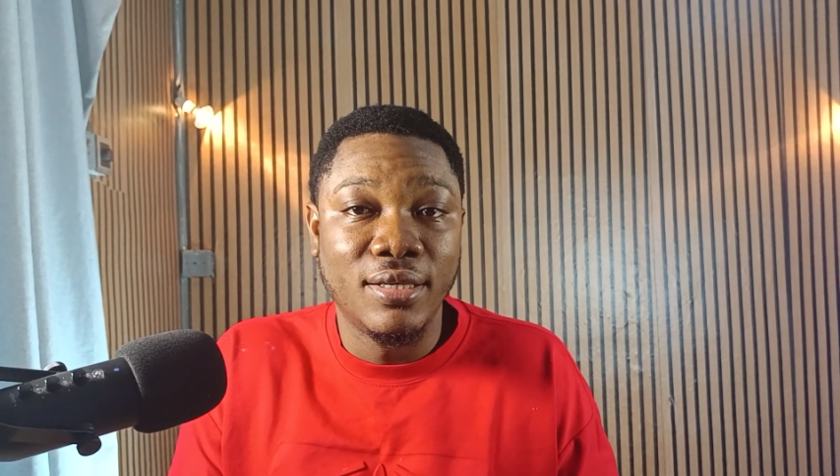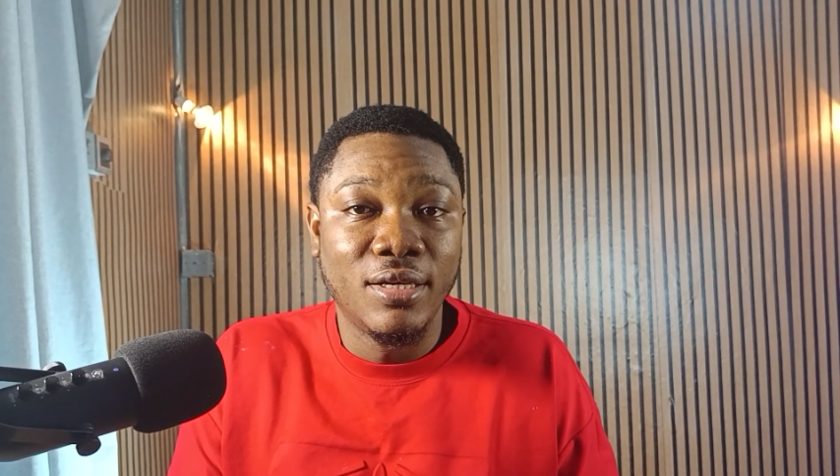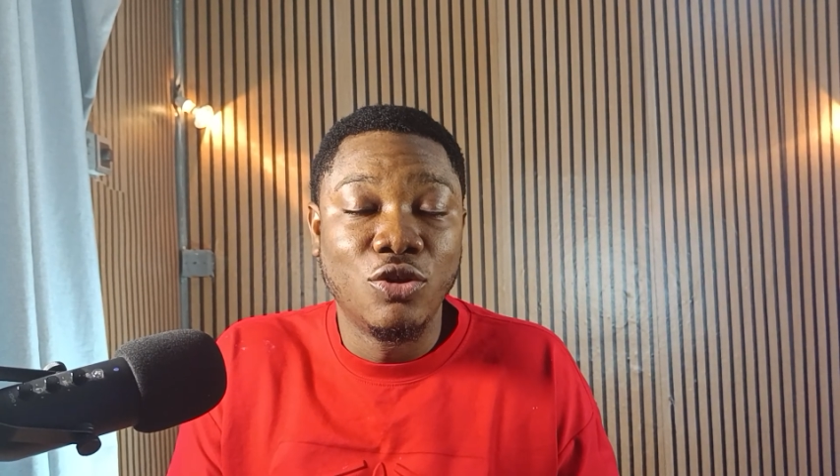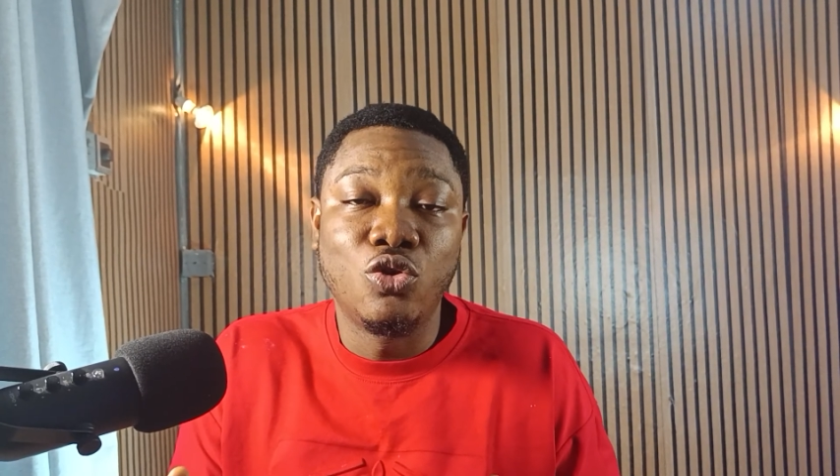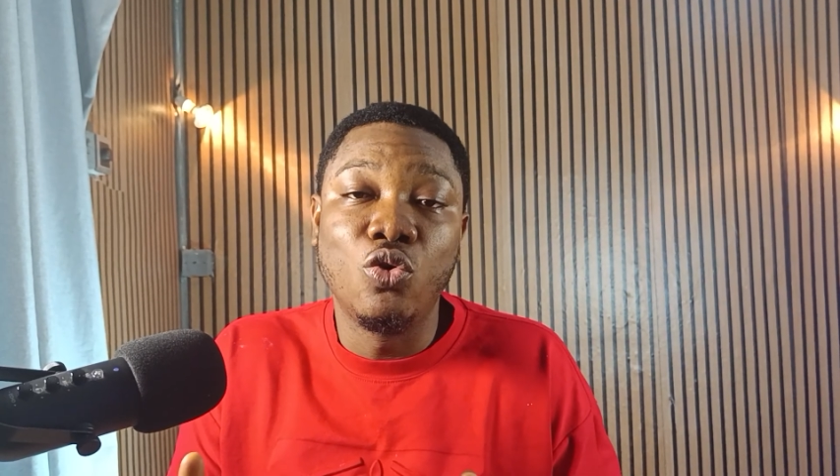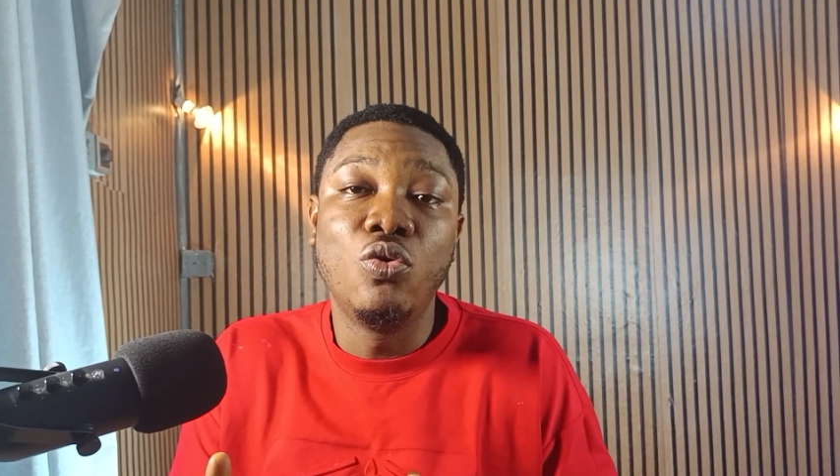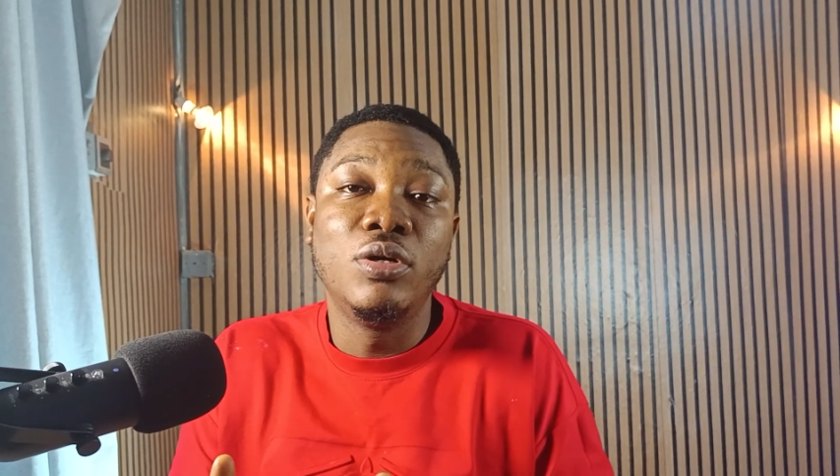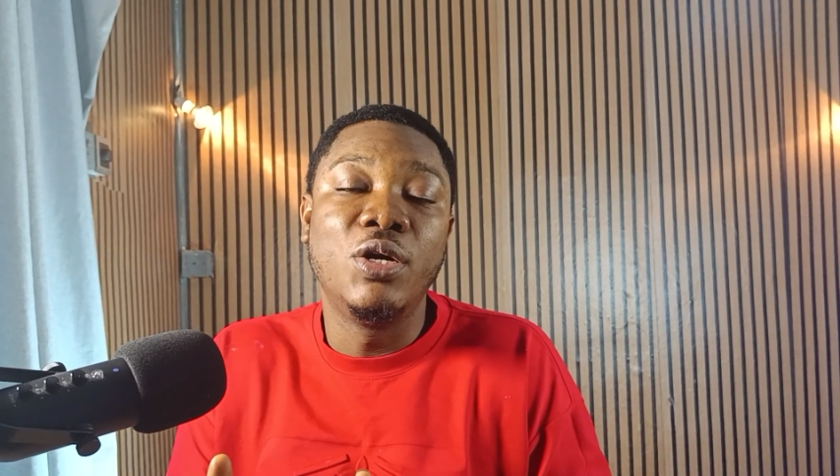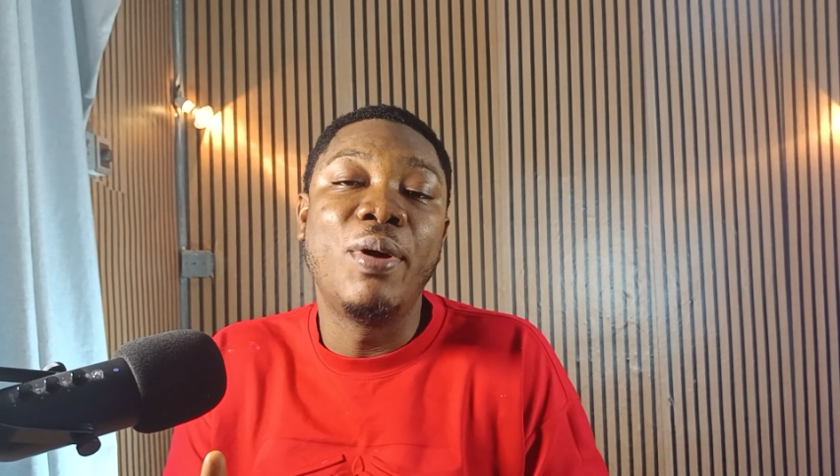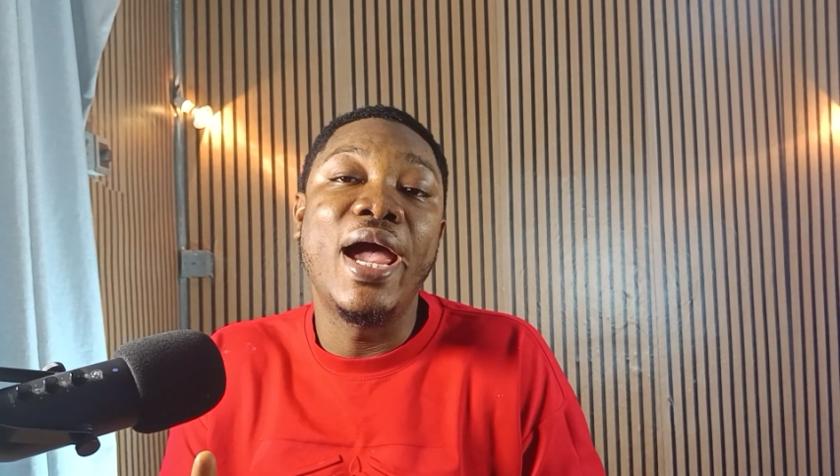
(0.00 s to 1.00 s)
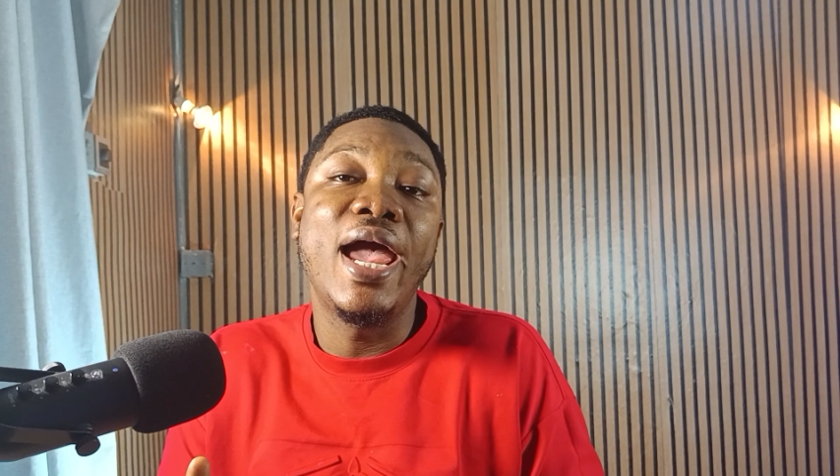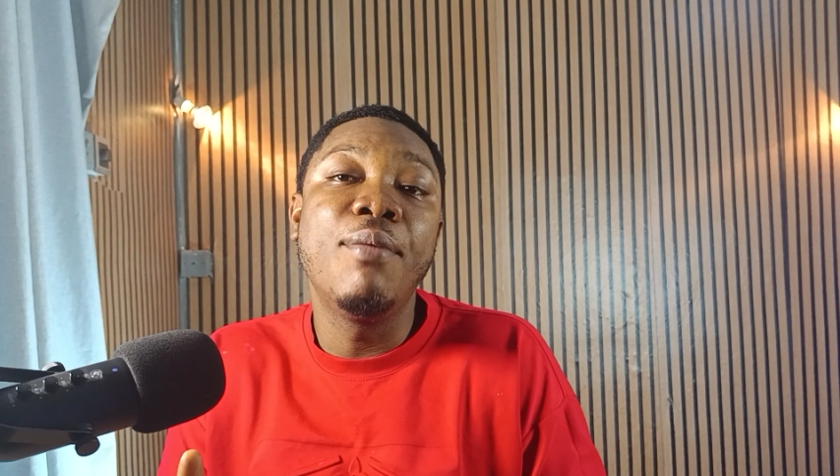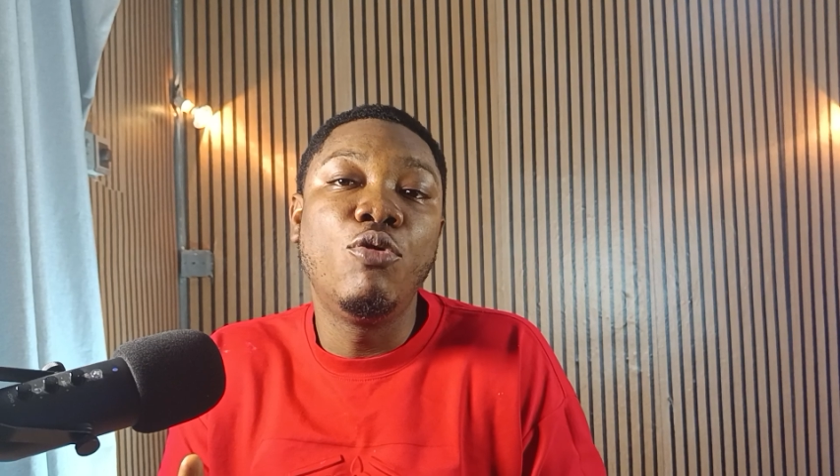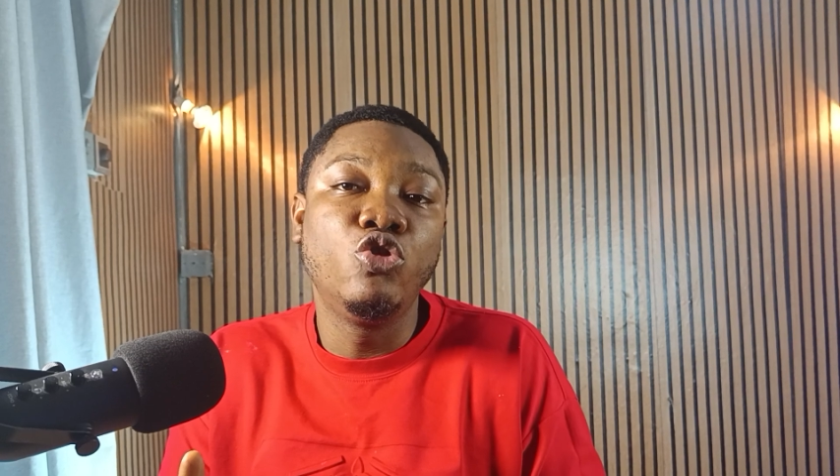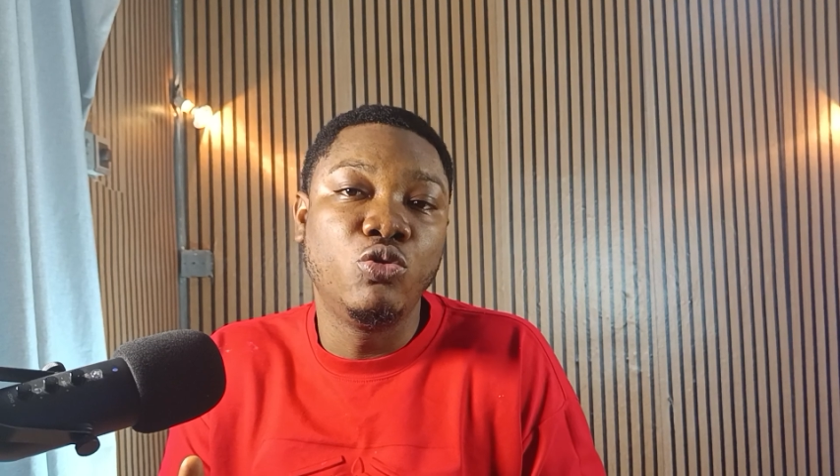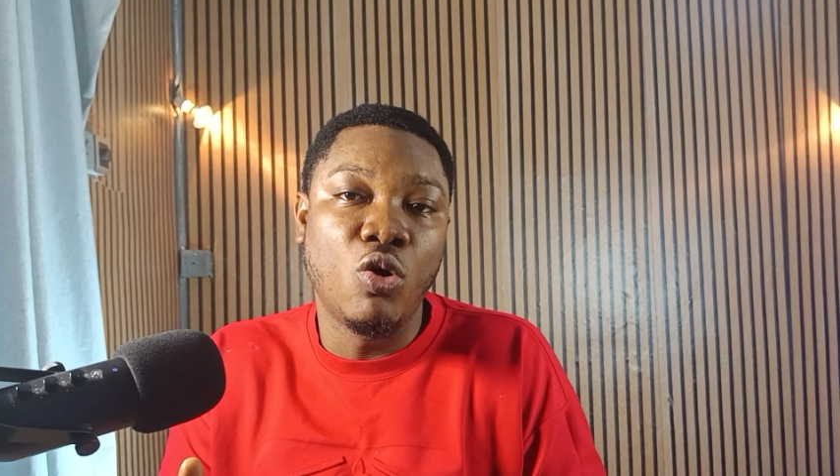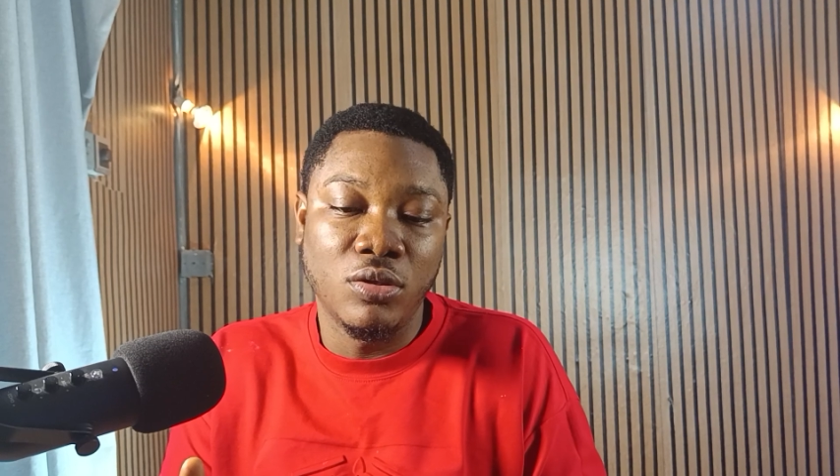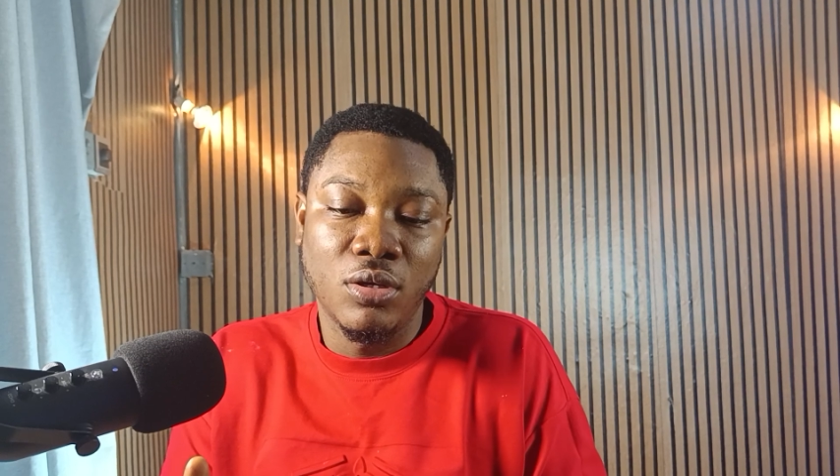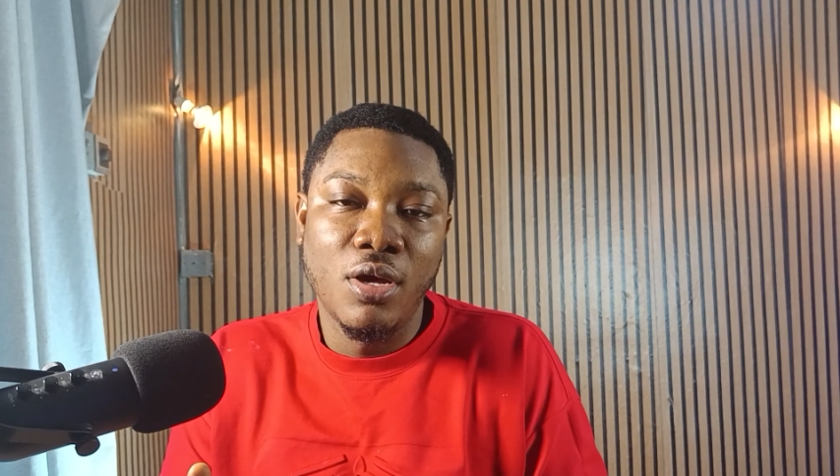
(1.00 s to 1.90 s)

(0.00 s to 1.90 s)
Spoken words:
so they were able to